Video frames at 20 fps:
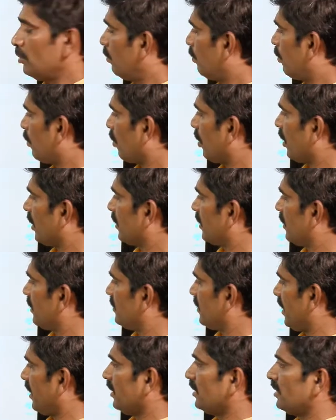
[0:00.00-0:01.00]
product is
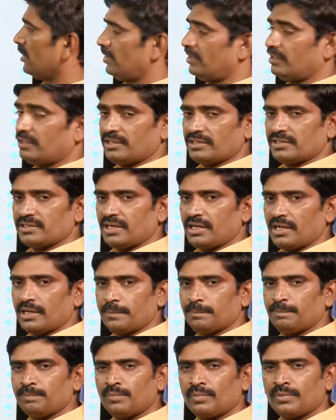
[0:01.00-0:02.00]
an integer.
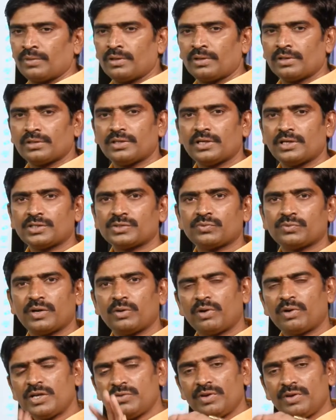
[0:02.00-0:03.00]
That is why
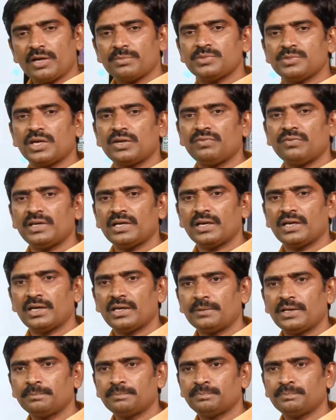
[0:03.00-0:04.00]
what we observe here?
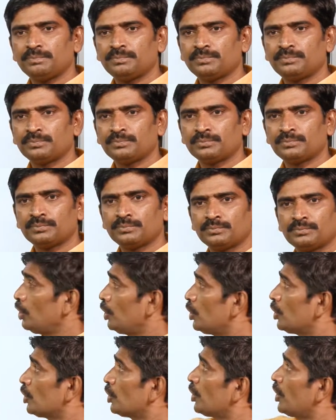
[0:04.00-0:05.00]

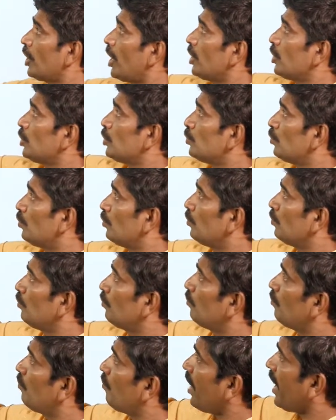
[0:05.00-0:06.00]
Can you
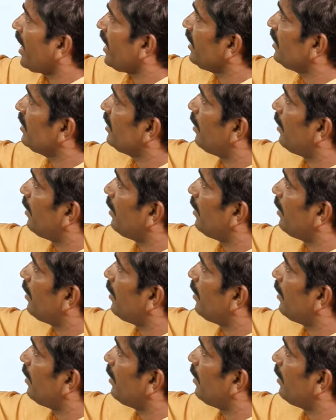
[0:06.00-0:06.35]
find a